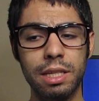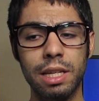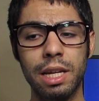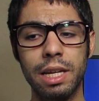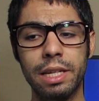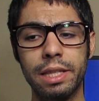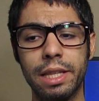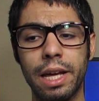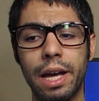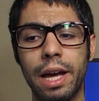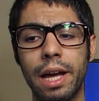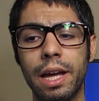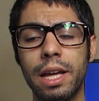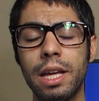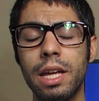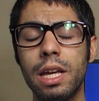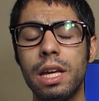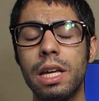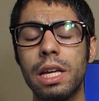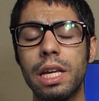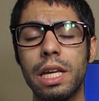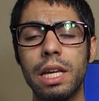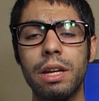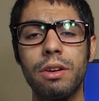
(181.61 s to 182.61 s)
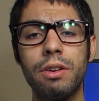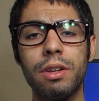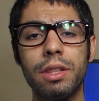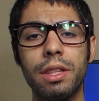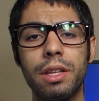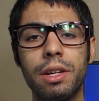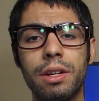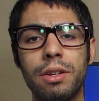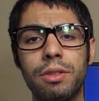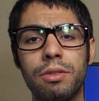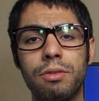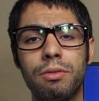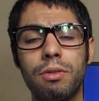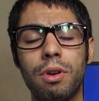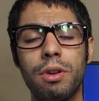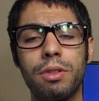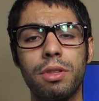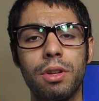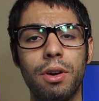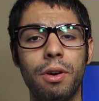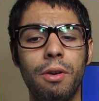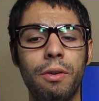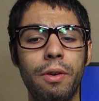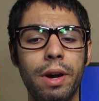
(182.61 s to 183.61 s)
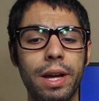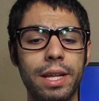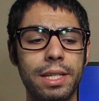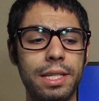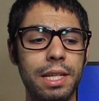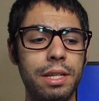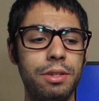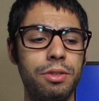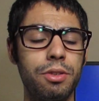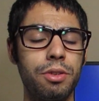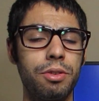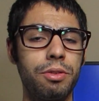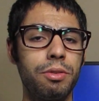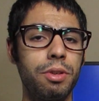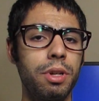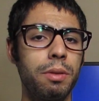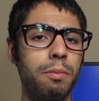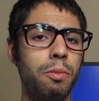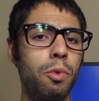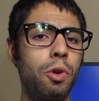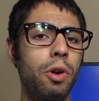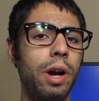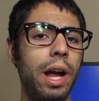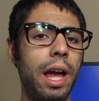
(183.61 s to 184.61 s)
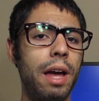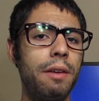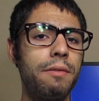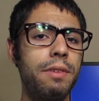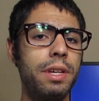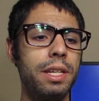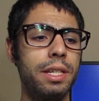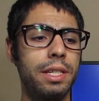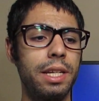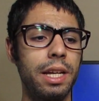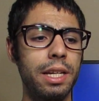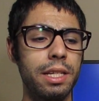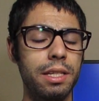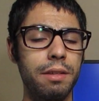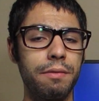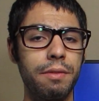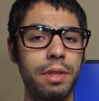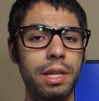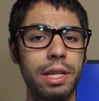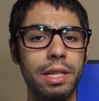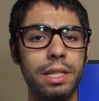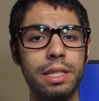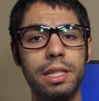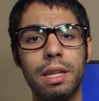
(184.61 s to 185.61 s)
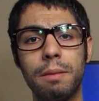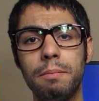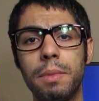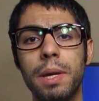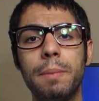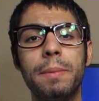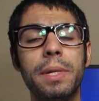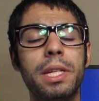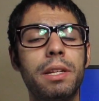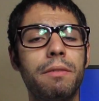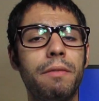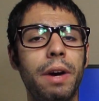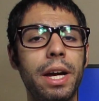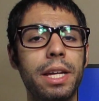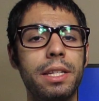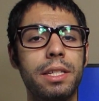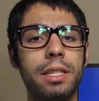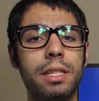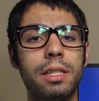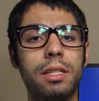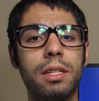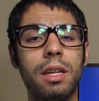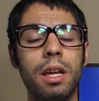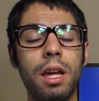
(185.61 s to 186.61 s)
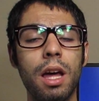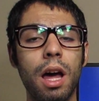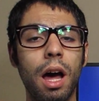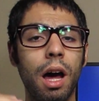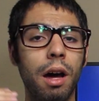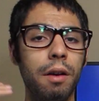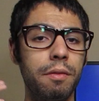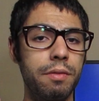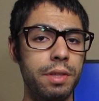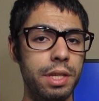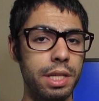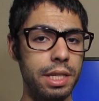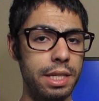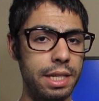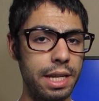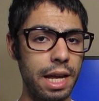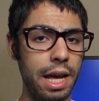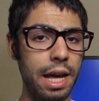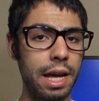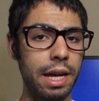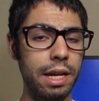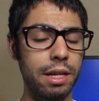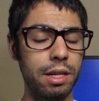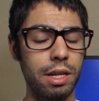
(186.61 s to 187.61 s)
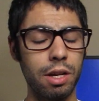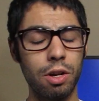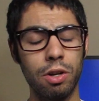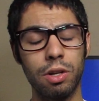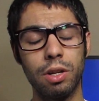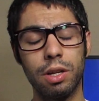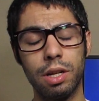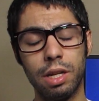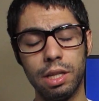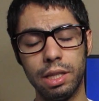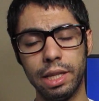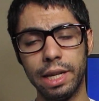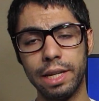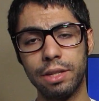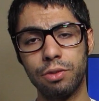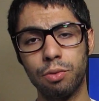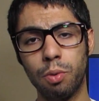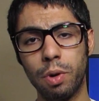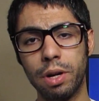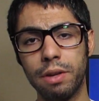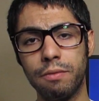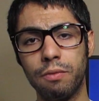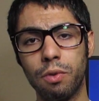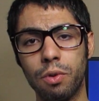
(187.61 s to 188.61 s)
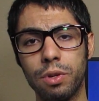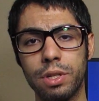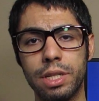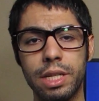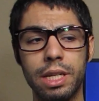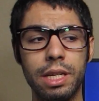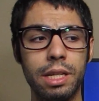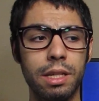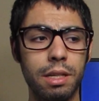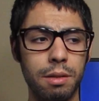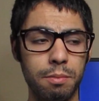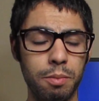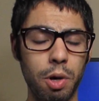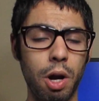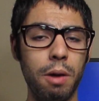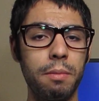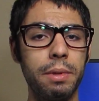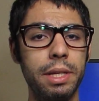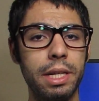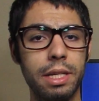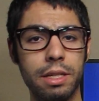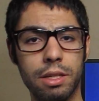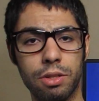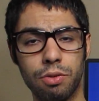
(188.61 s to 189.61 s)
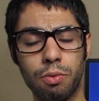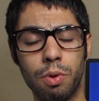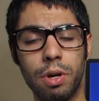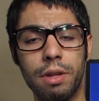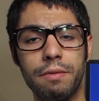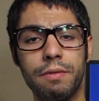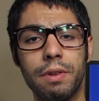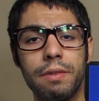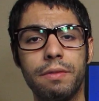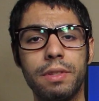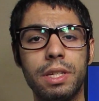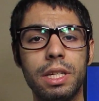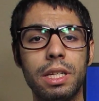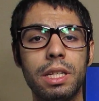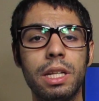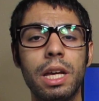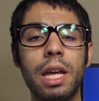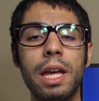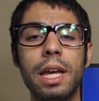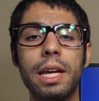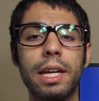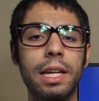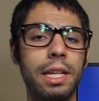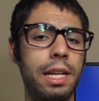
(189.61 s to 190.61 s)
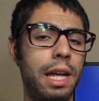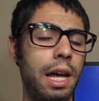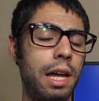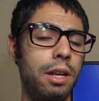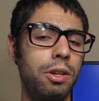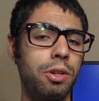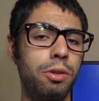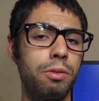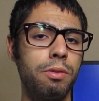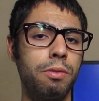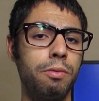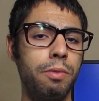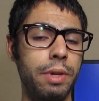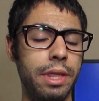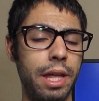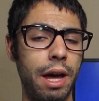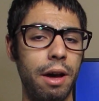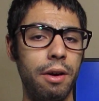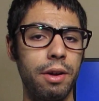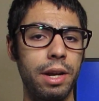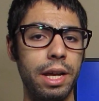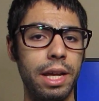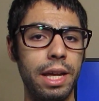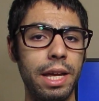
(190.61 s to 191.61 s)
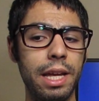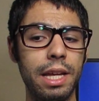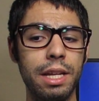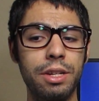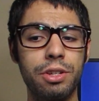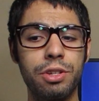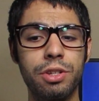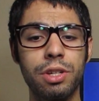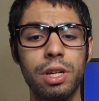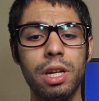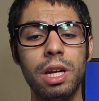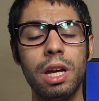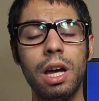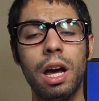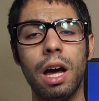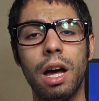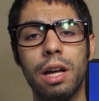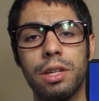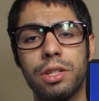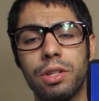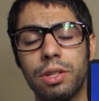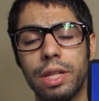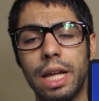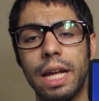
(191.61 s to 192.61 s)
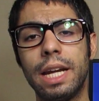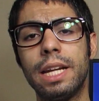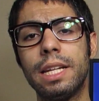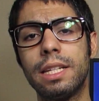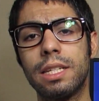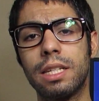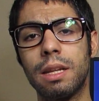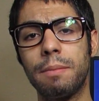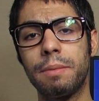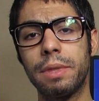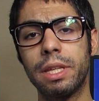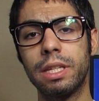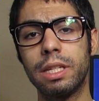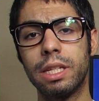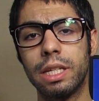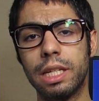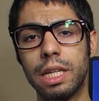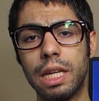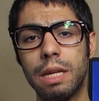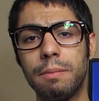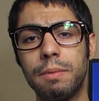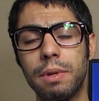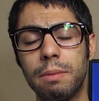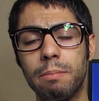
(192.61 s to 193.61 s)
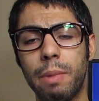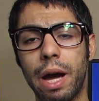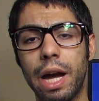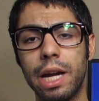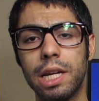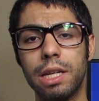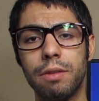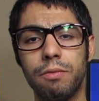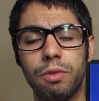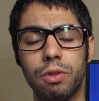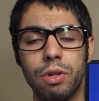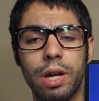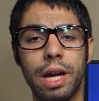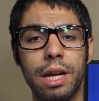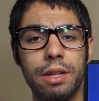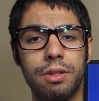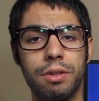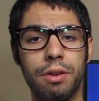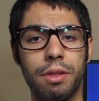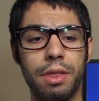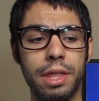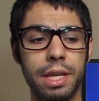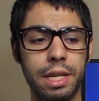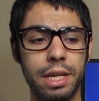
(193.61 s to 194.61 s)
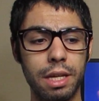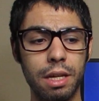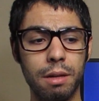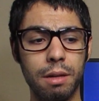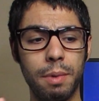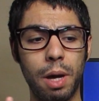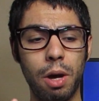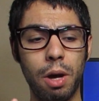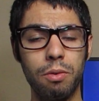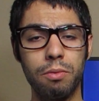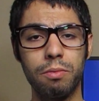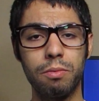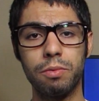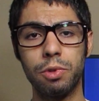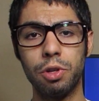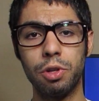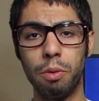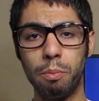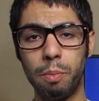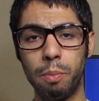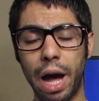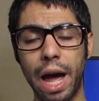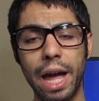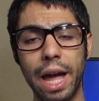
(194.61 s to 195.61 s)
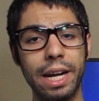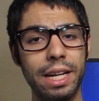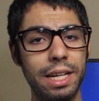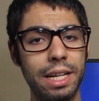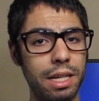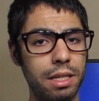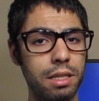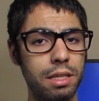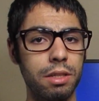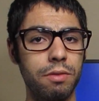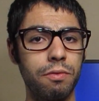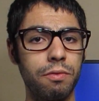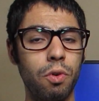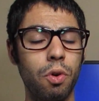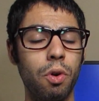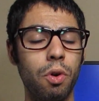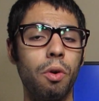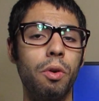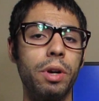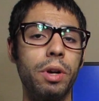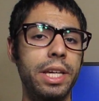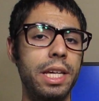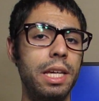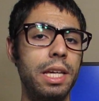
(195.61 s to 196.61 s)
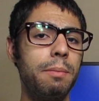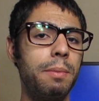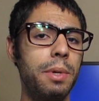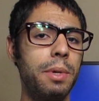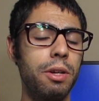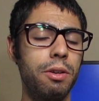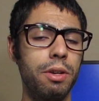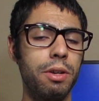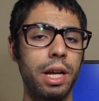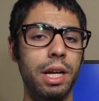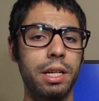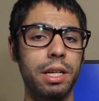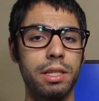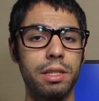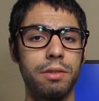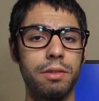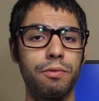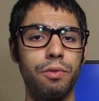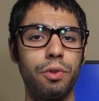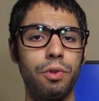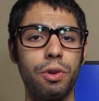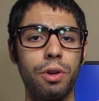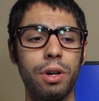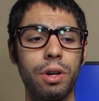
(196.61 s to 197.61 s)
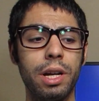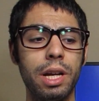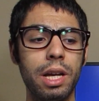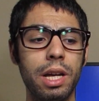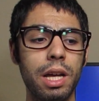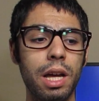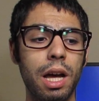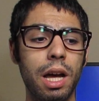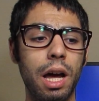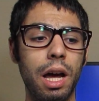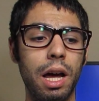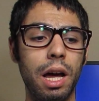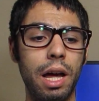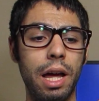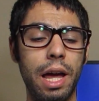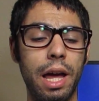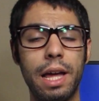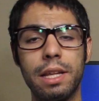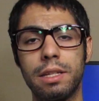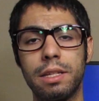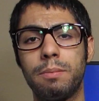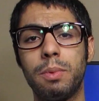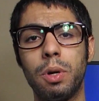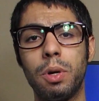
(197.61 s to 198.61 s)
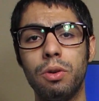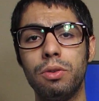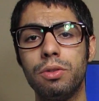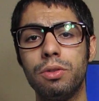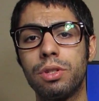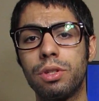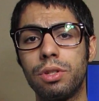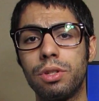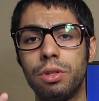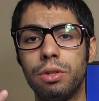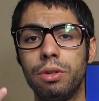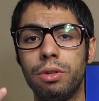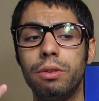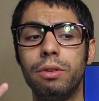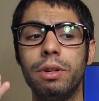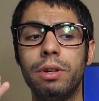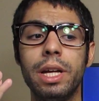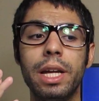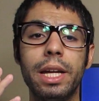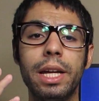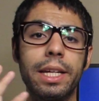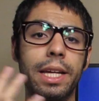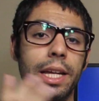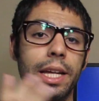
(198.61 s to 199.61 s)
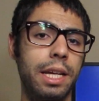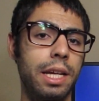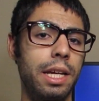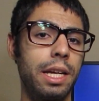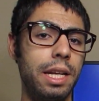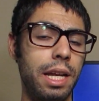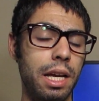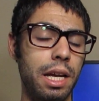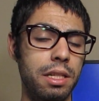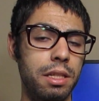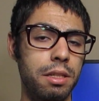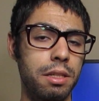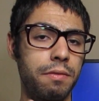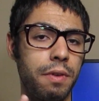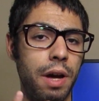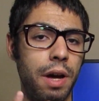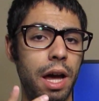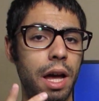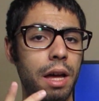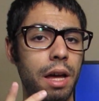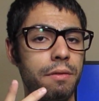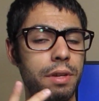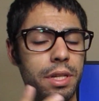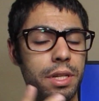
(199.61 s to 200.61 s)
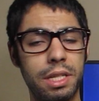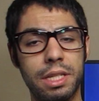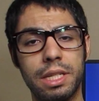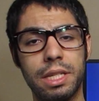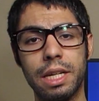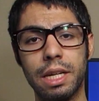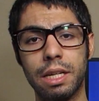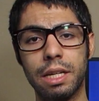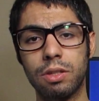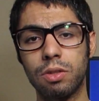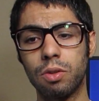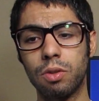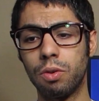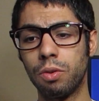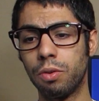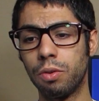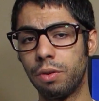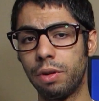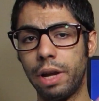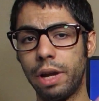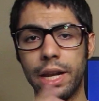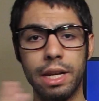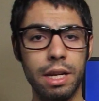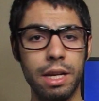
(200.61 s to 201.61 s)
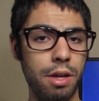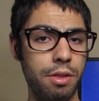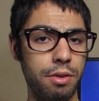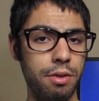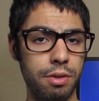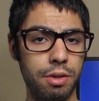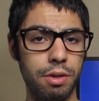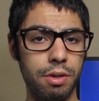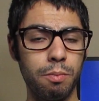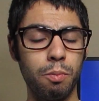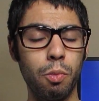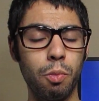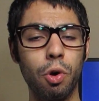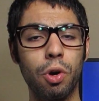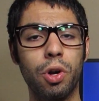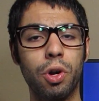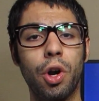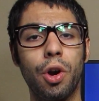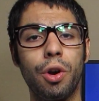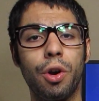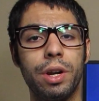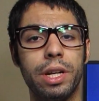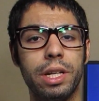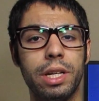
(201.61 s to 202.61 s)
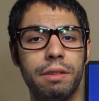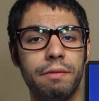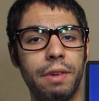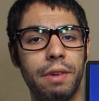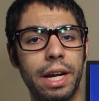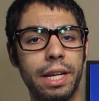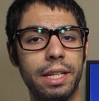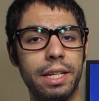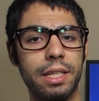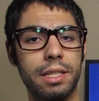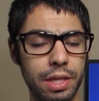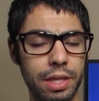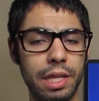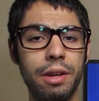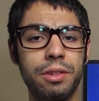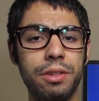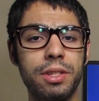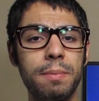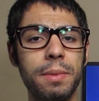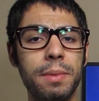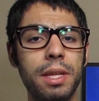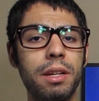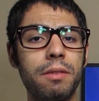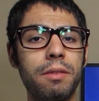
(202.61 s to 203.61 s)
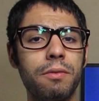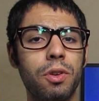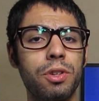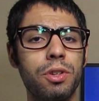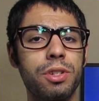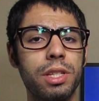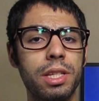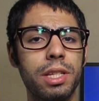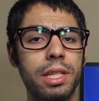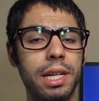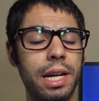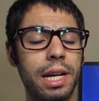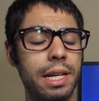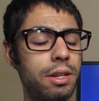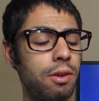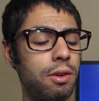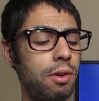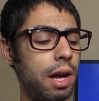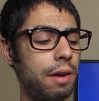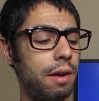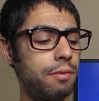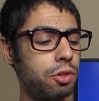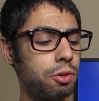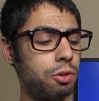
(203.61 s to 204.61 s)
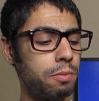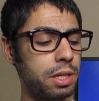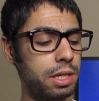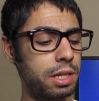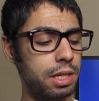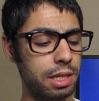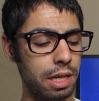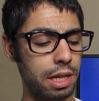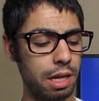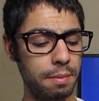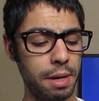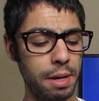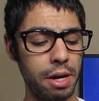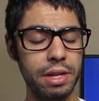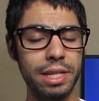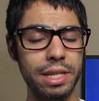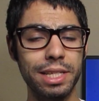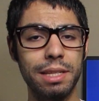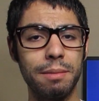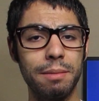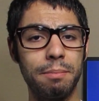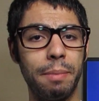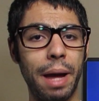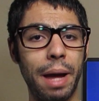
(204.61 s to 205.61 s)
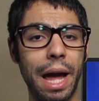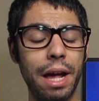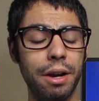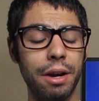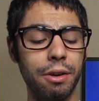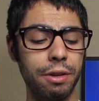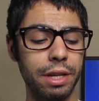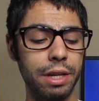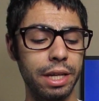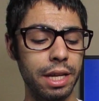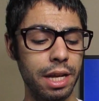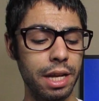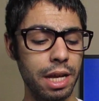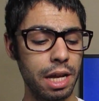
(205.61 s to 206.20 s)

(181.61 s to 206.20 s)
like that here and there throughout the OS as you're doing more heavy intensive things that maybe devices of today, late 2014 and probably into 2015, can handle without a hitch. So that is something to keep in mind if you guys are thinking about buying a Nexus 4 or keeping your Nexus 4 as opposed to getting a Nexus 5, a 6, or any other more current device. Now something unfortunately that I don't have too much to say about is the battery.